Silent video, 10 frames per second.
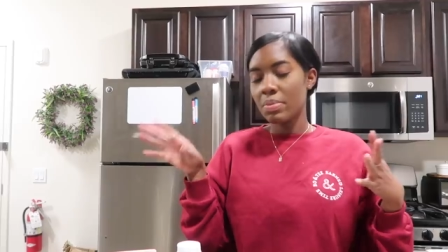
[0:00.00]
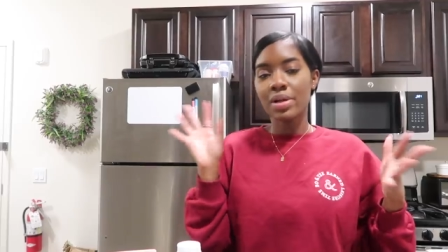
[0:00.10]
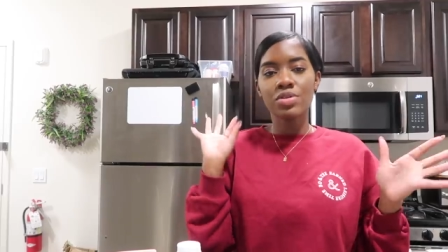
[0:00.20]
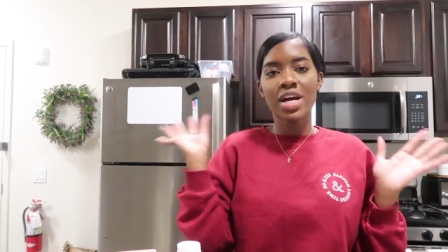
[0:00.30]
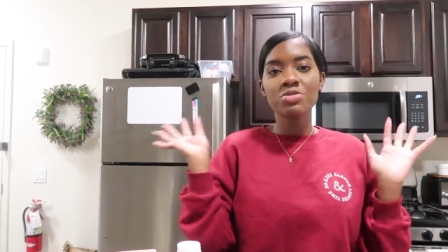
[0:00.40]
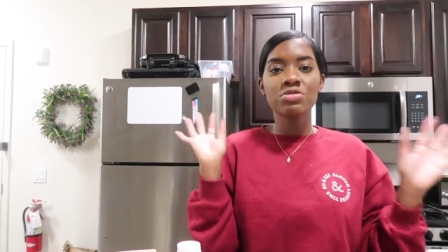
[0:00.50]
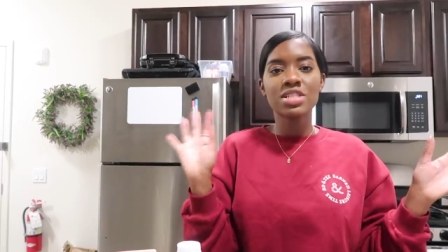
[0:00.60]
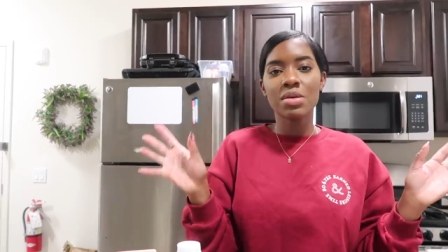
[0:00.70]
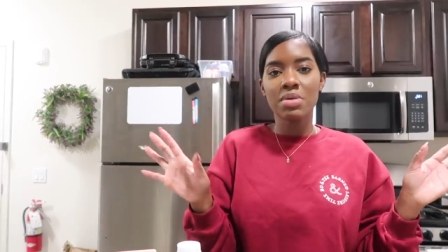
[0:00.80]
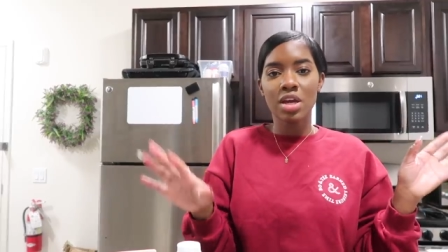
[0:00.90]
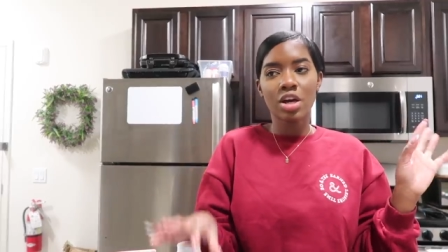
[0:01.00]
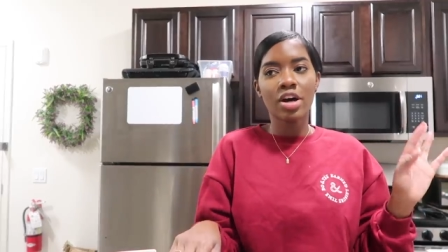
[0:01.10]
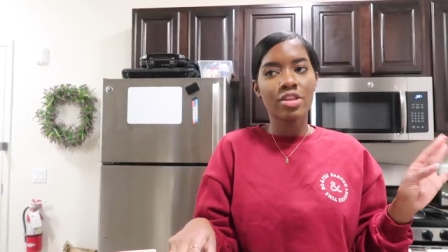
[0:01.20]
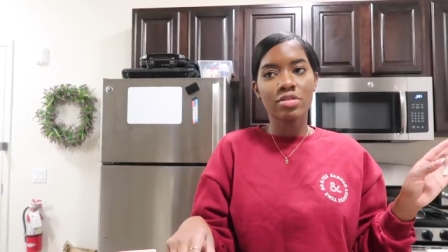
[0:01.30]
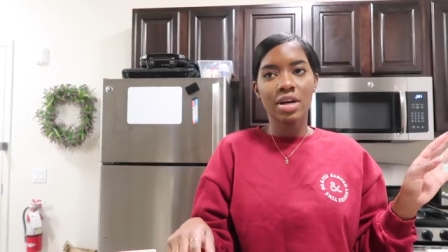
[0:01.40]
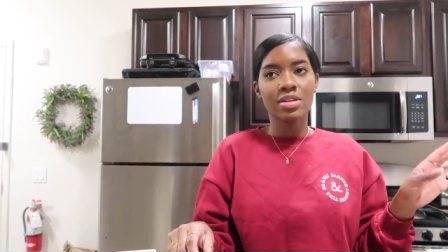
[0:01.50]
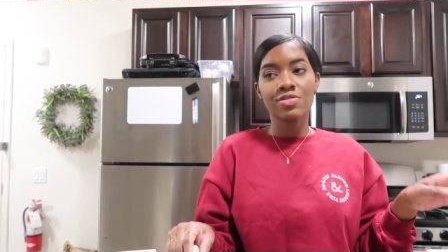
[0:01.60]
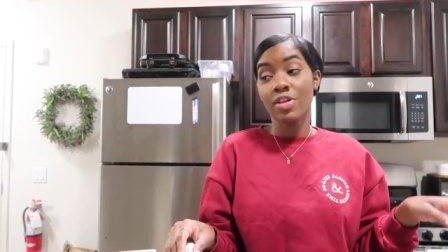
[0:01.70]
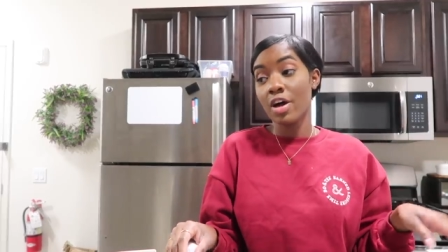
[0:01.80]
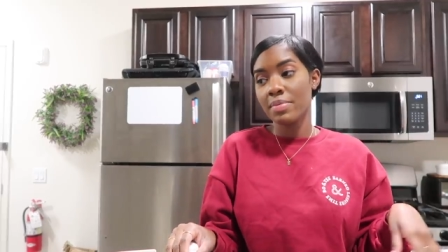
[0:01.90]
but you guys will see me cook throughout
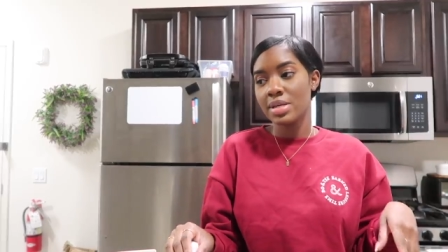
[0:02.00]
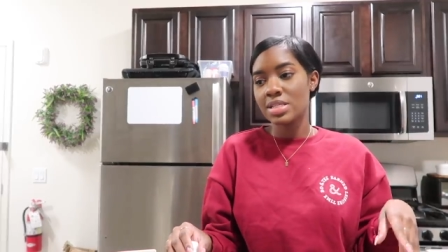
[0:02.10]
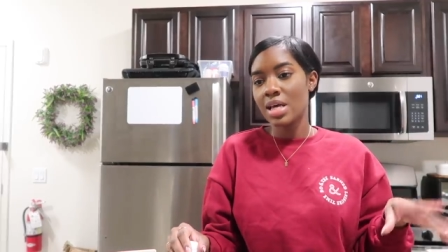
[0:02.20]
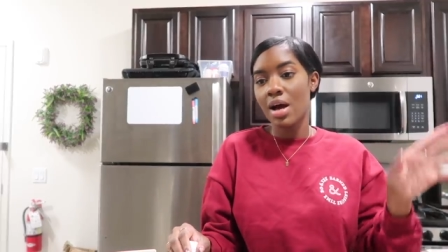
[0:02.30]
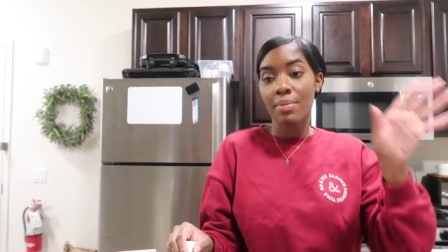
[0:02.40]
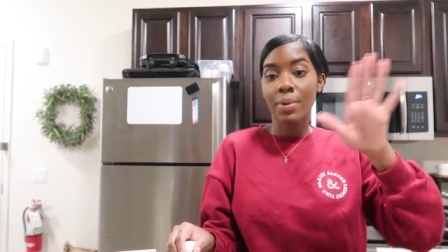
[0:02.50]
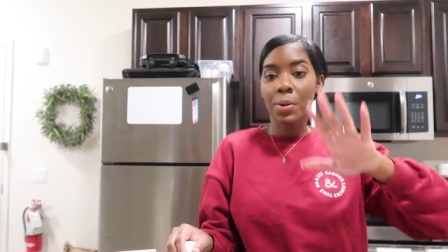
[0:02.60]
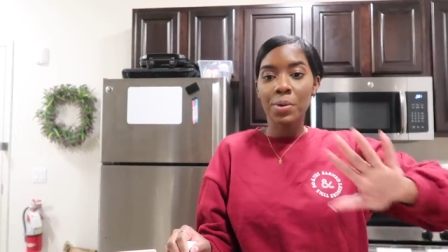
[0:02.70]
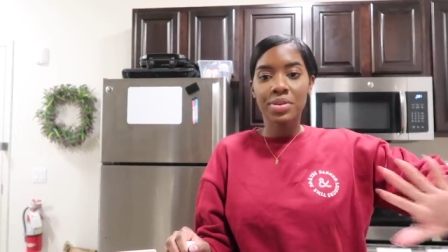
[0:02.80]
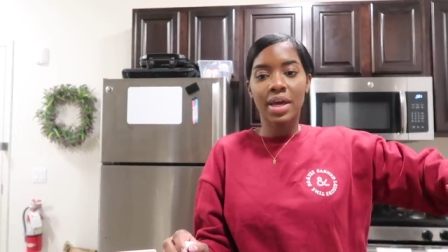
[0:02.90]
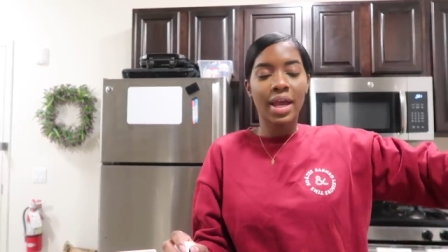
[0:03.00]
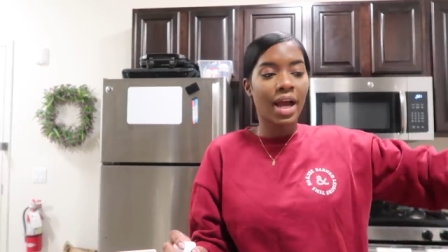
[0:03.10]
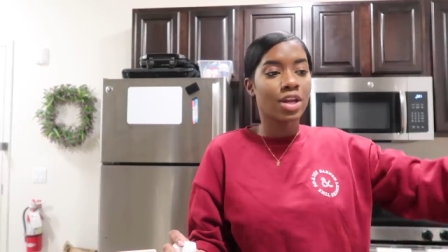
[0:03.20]
this Vlogmas um, whole thing.